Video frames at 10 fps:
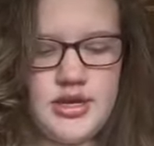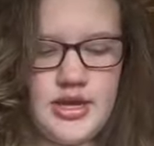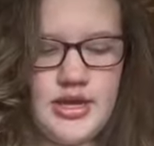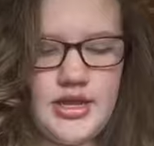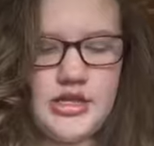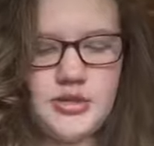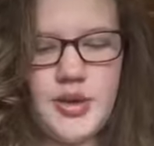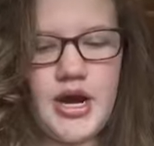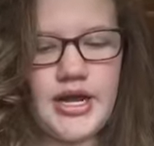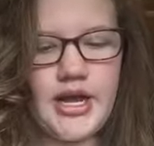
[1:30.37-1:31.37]
in this
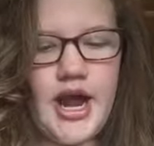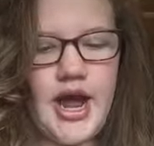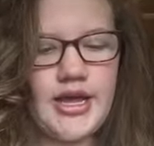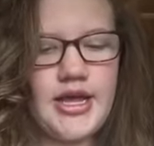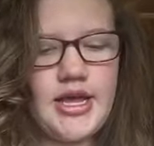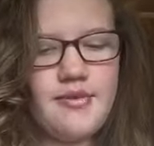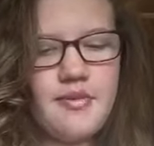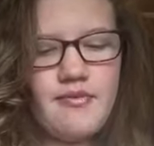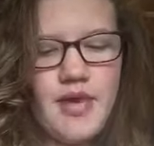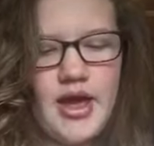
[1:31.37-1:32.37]
pocket, I keep
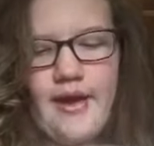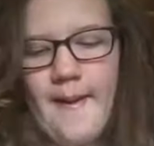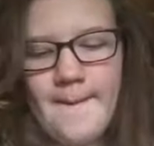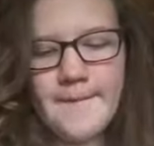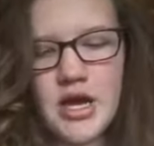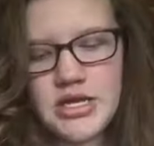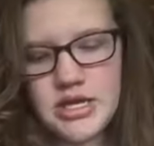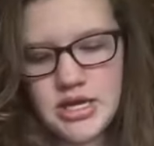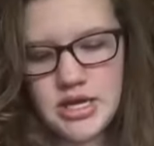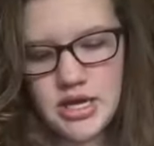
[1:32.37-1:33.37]
my
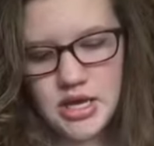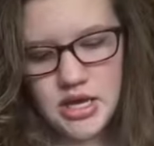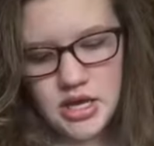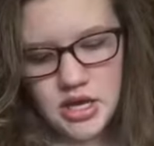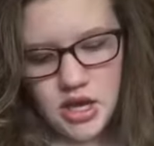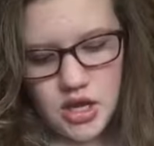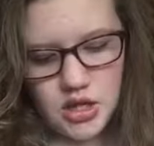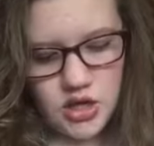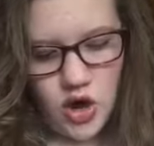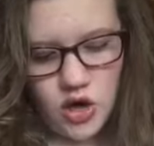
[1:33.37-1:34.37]
money
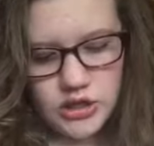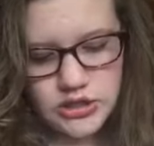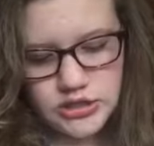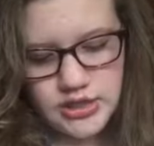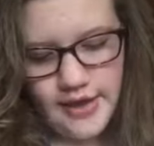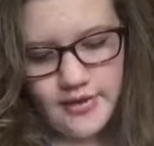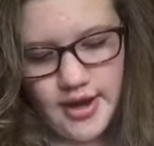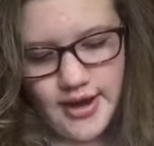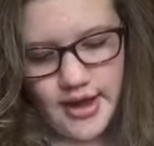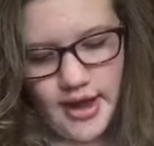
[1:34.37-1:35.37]
cards. I've
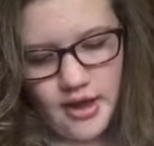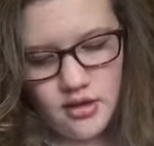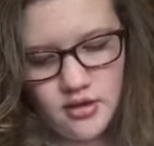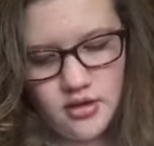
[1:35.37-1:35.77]
got a